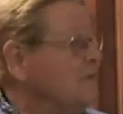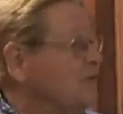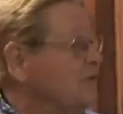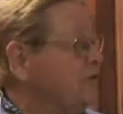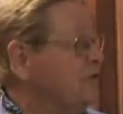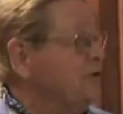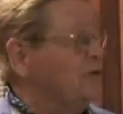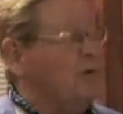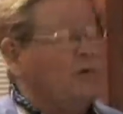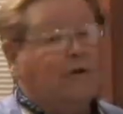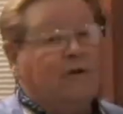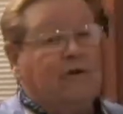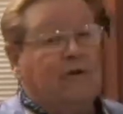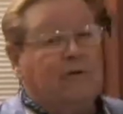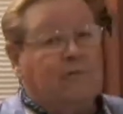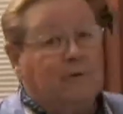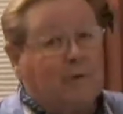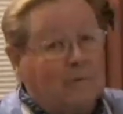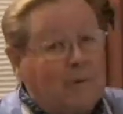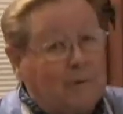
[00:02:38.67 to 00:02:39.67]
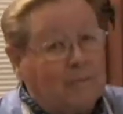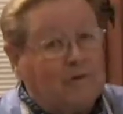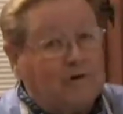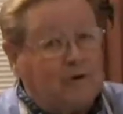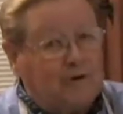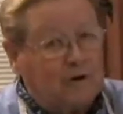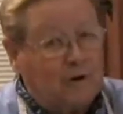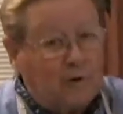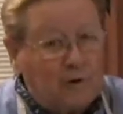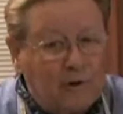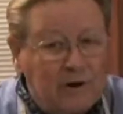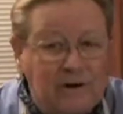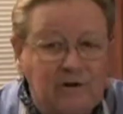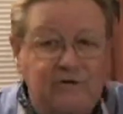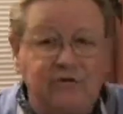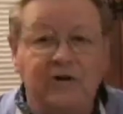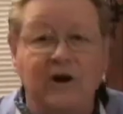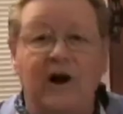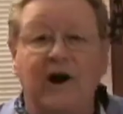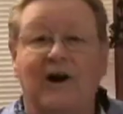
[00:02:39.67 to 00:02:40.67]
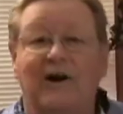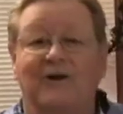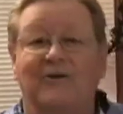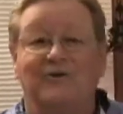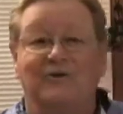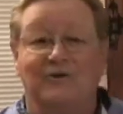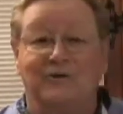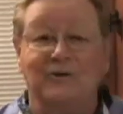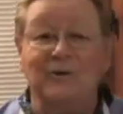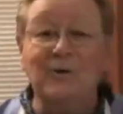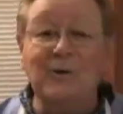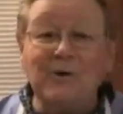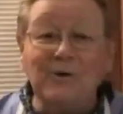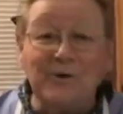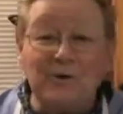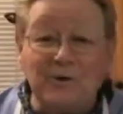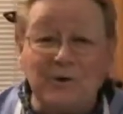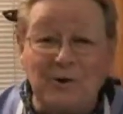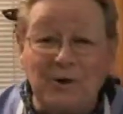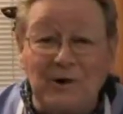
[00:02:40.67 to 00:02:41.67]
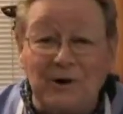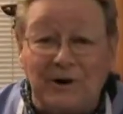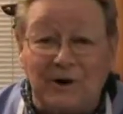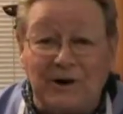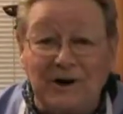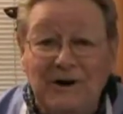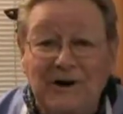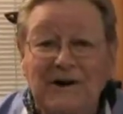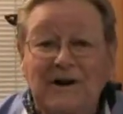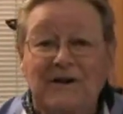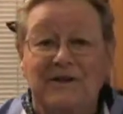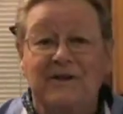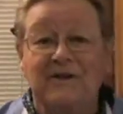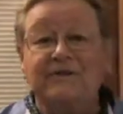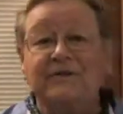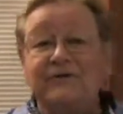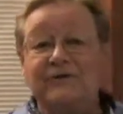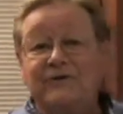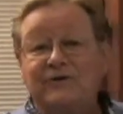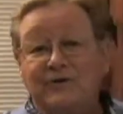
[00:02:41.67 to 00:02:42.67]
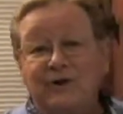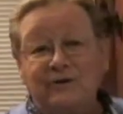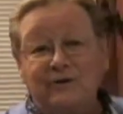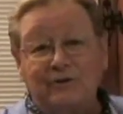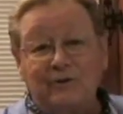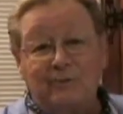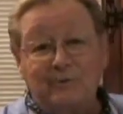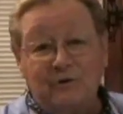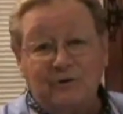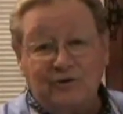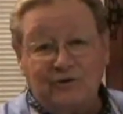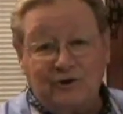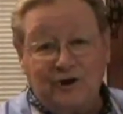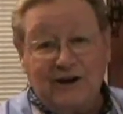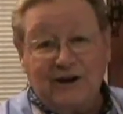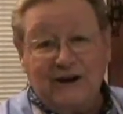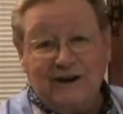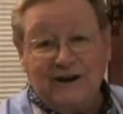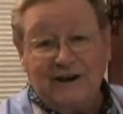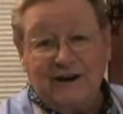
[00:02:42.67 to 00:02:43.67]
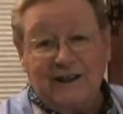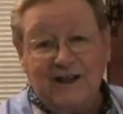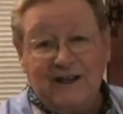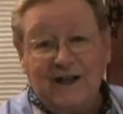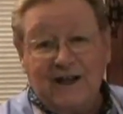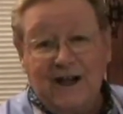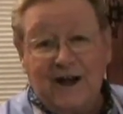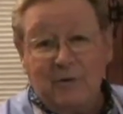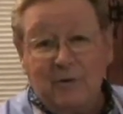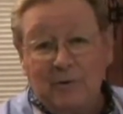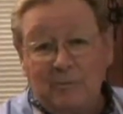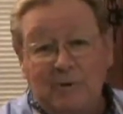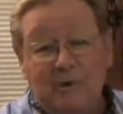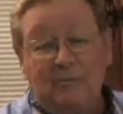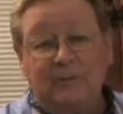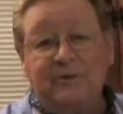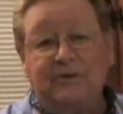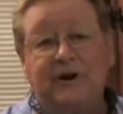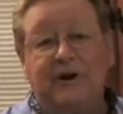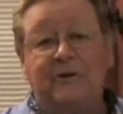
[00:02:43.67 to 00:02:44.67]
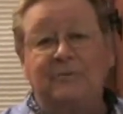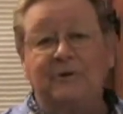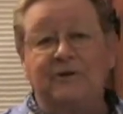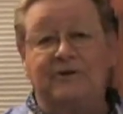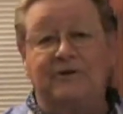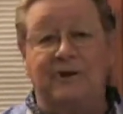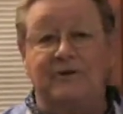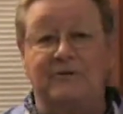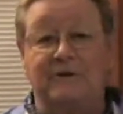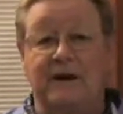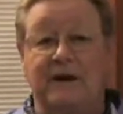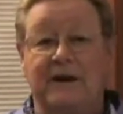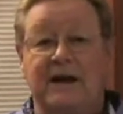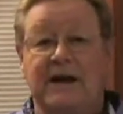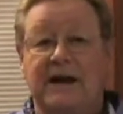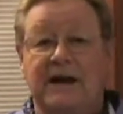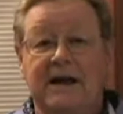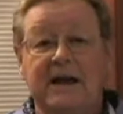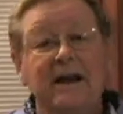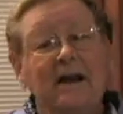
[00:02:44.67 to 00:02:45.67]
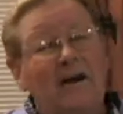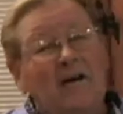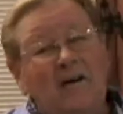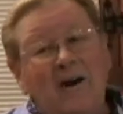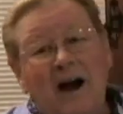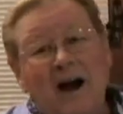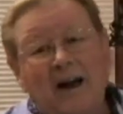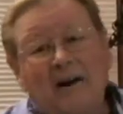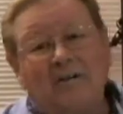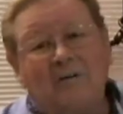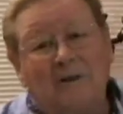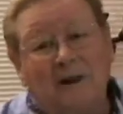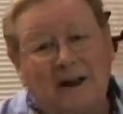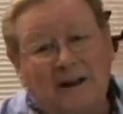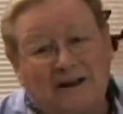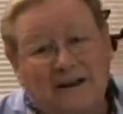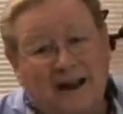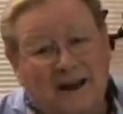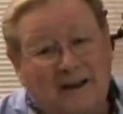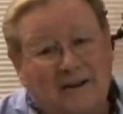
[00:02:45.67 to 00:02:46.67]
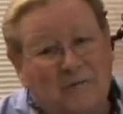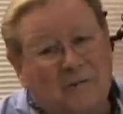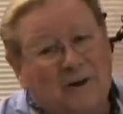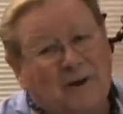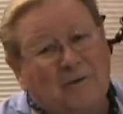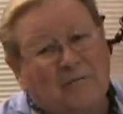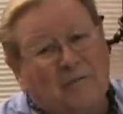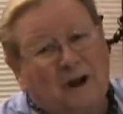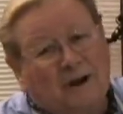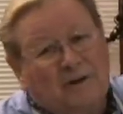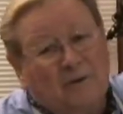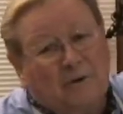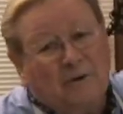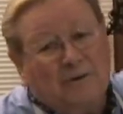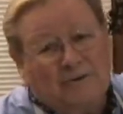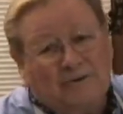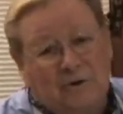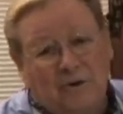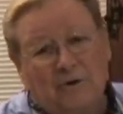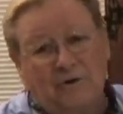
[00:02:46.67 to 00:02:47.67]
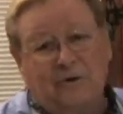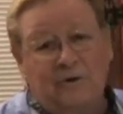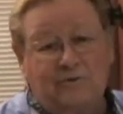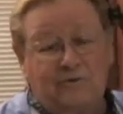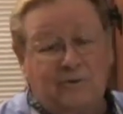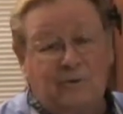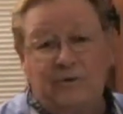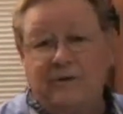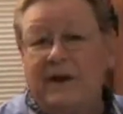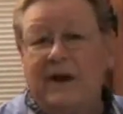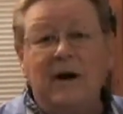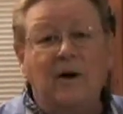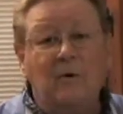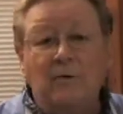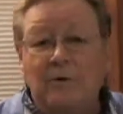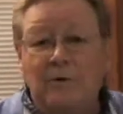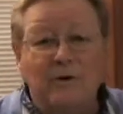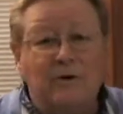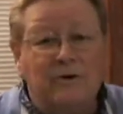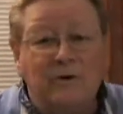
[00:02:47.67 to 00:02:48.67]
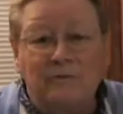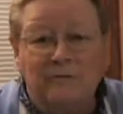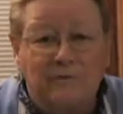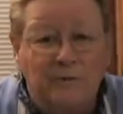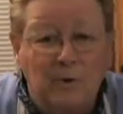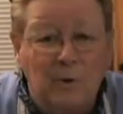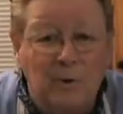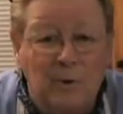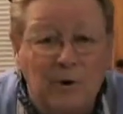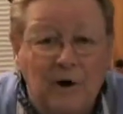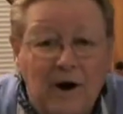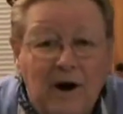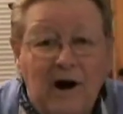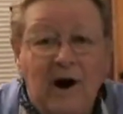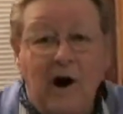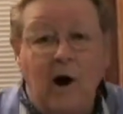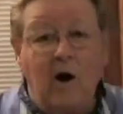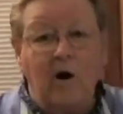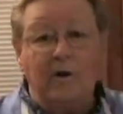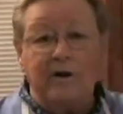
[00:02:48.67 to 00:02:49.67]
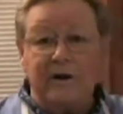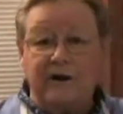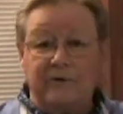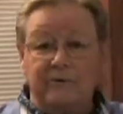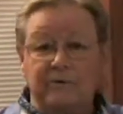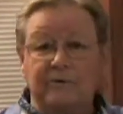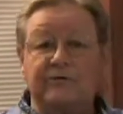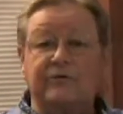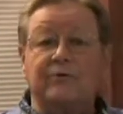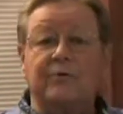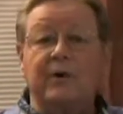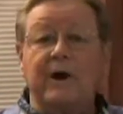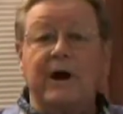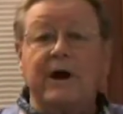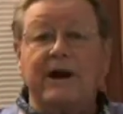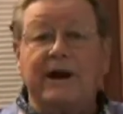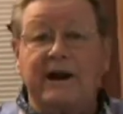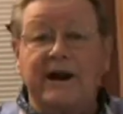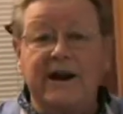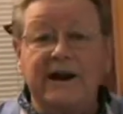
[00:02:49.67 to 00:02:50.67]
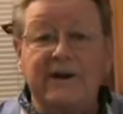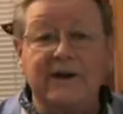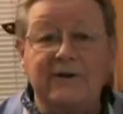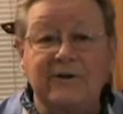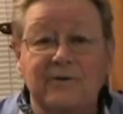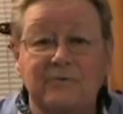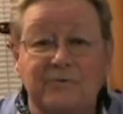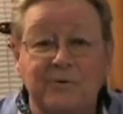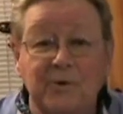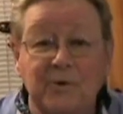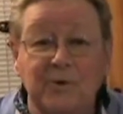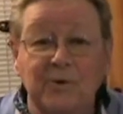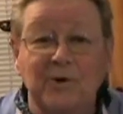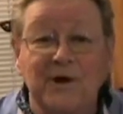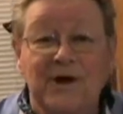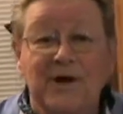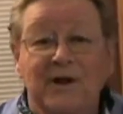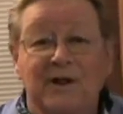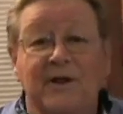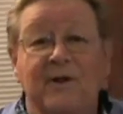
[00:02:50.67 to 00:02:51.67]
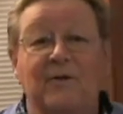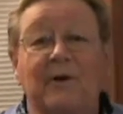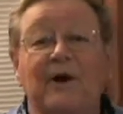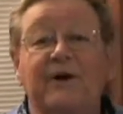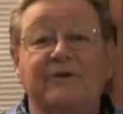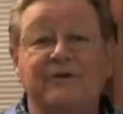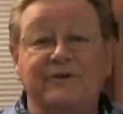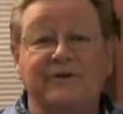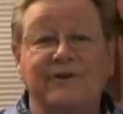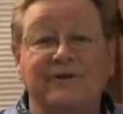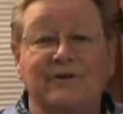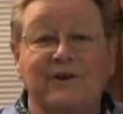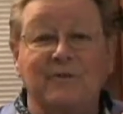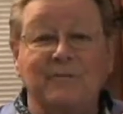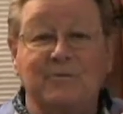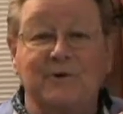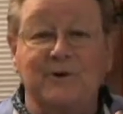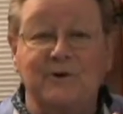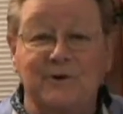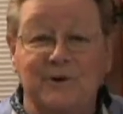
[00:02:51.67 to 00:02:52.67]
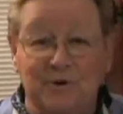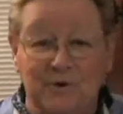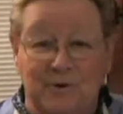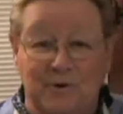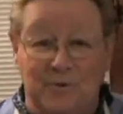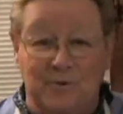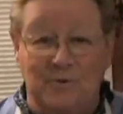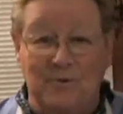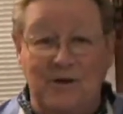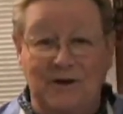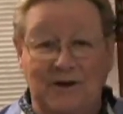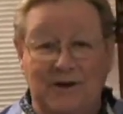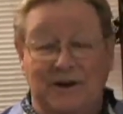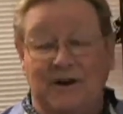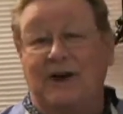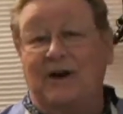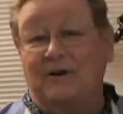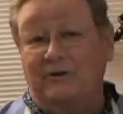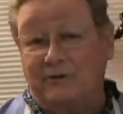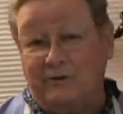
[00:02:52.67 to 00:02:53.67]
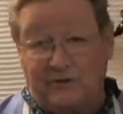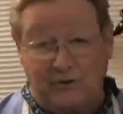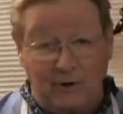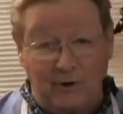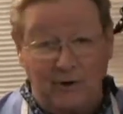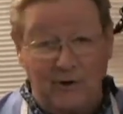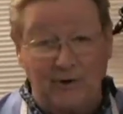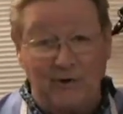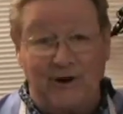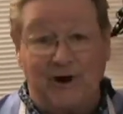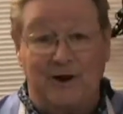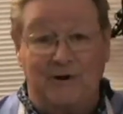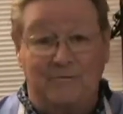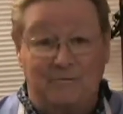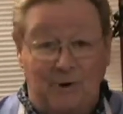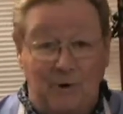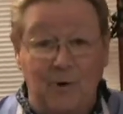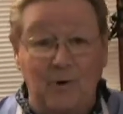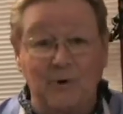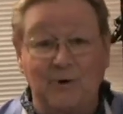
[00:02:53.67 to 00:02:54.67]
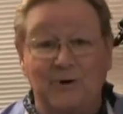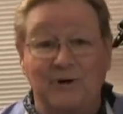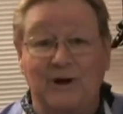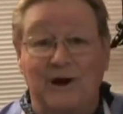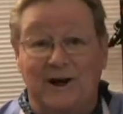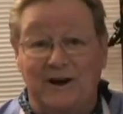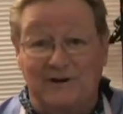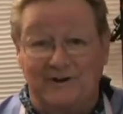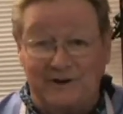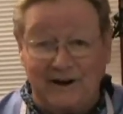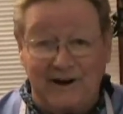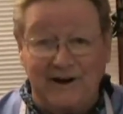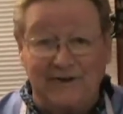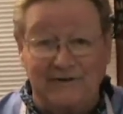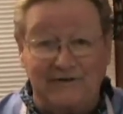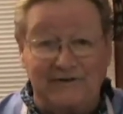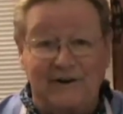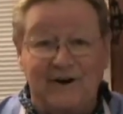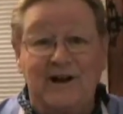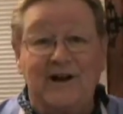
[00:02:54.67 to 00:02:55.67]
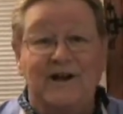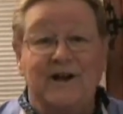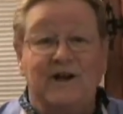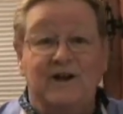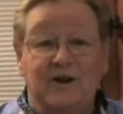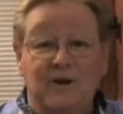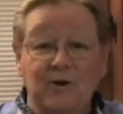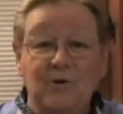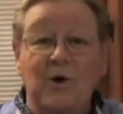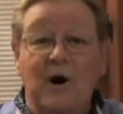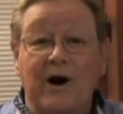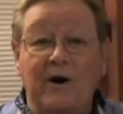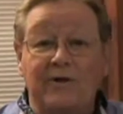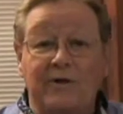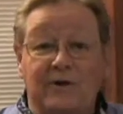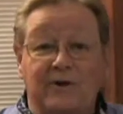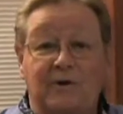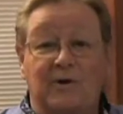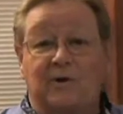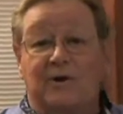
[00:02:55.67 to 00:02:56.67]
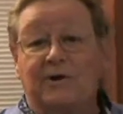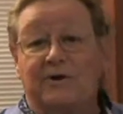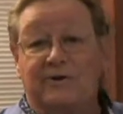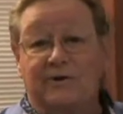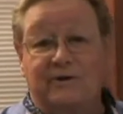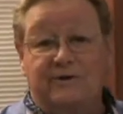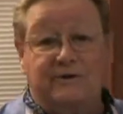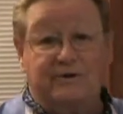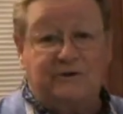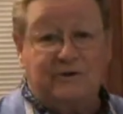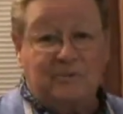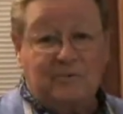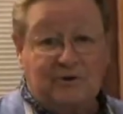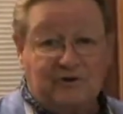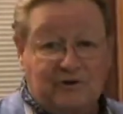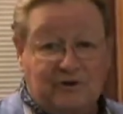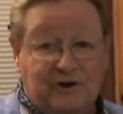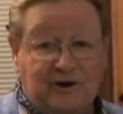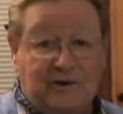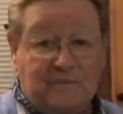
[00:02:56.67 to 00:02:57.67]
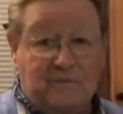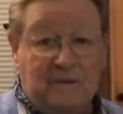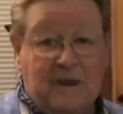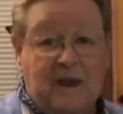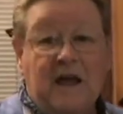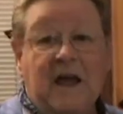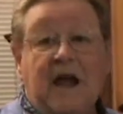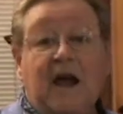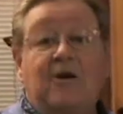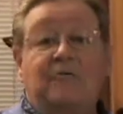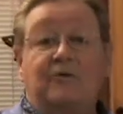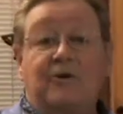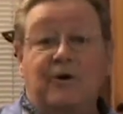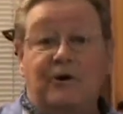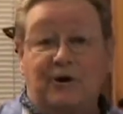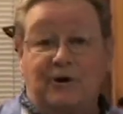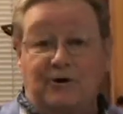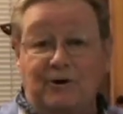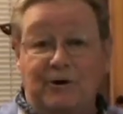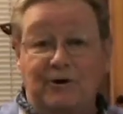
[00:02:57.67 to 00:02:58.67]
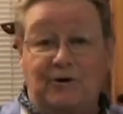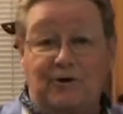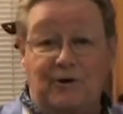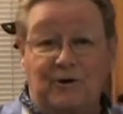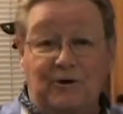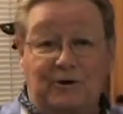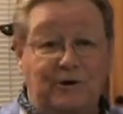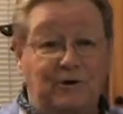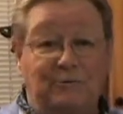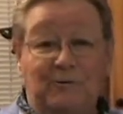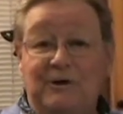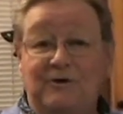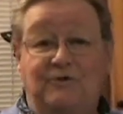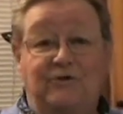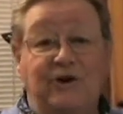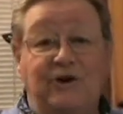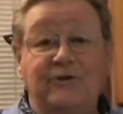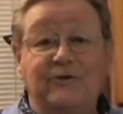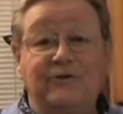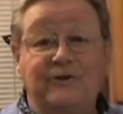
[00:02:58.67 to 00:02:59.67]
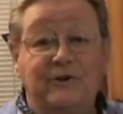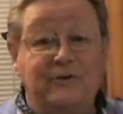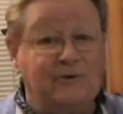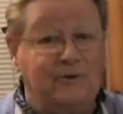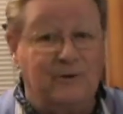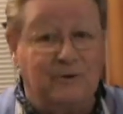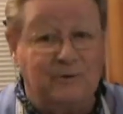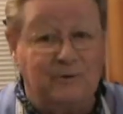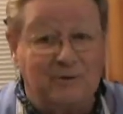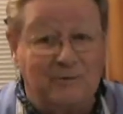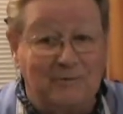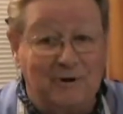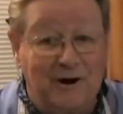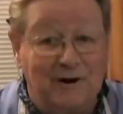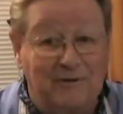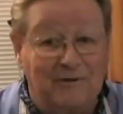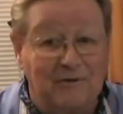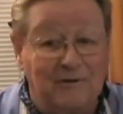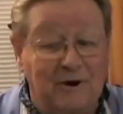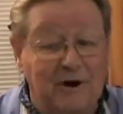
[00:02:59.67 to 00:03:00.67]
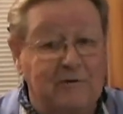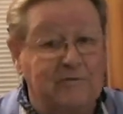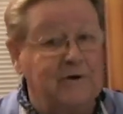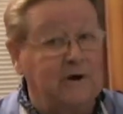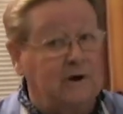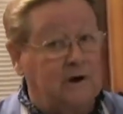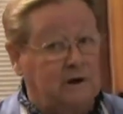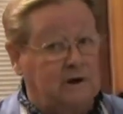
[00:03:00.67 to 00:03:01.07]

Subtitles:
So remember, you're in charge. You're the cook. This is just a machine. And when people tell me stuff like, I don't like the way the microwaves cook the food, they don't cook the food. All they do is create heat in the food. The rest is up to you. You gotta stir, you gotta poke, you gotta taste. You are the cook. This is a machine. If you're a good cook, you'll be just as good with the microwave.